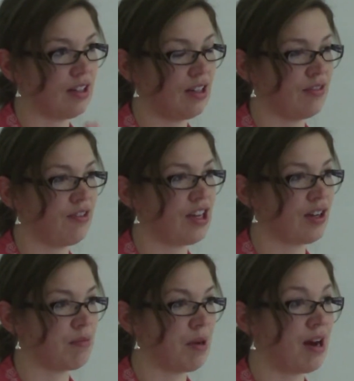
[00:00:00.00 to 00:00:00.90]
if he
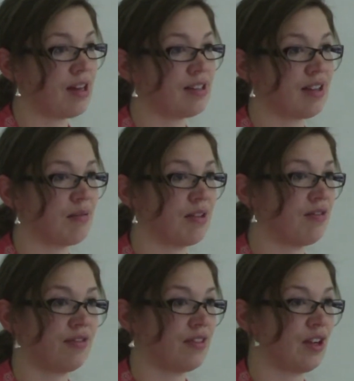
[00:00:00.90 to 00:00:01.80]
could buy some
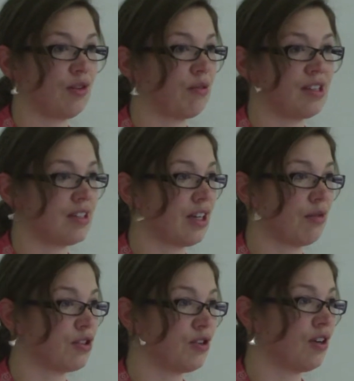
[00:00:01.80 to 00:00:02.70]
of their Riesling
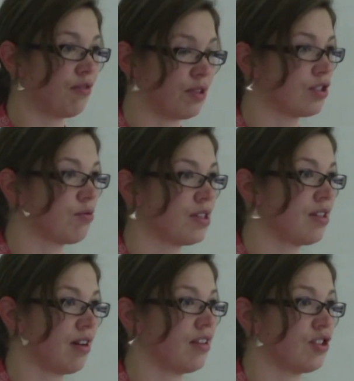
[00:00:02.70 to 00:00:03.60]
Reserve, which
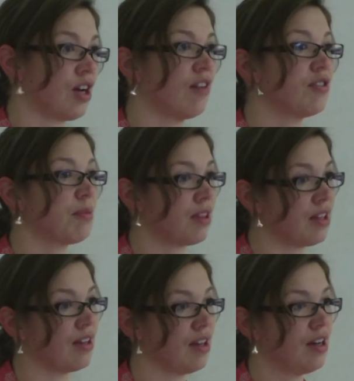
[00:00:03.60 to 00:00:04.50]
wasn't on the shelves, but
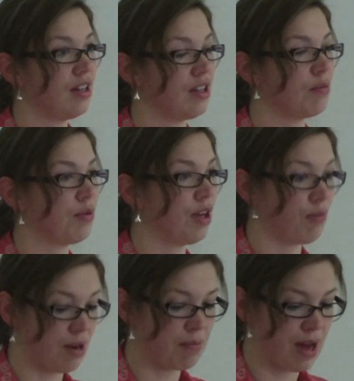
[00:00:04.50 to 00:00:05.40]
the employee
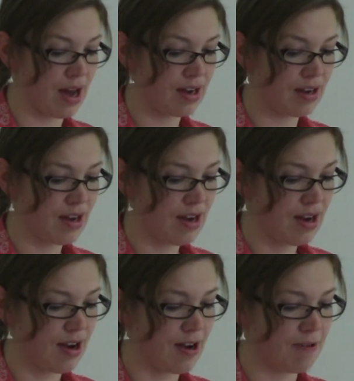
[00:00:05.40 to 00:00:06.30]
went back
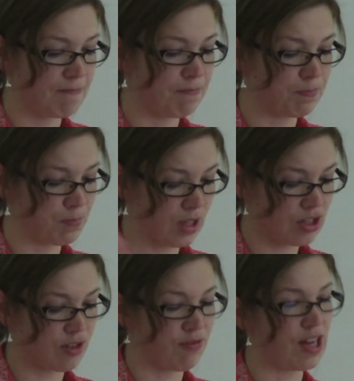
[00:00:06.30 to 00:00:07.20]

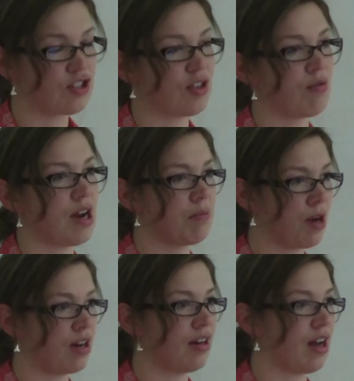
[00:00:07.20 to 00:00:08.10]
to fetch the wine,
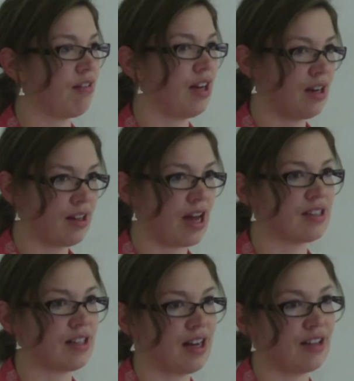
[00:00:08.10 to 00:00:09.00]
brought it out, and
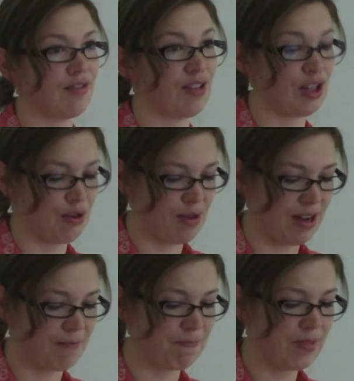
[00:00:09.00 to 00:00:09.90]
alas, it had the
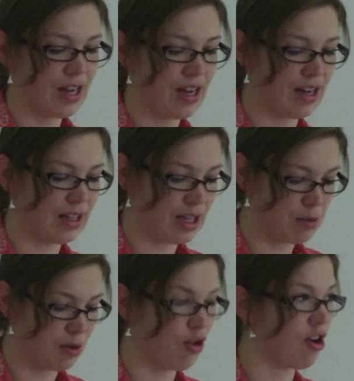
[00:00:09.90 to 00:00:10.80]
VQA
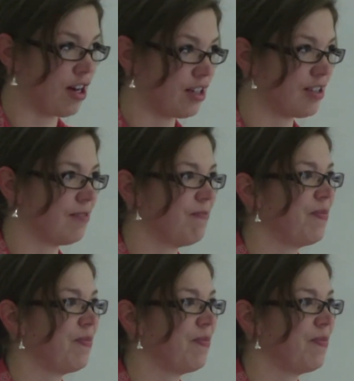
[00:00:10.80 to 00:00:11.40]
label on it.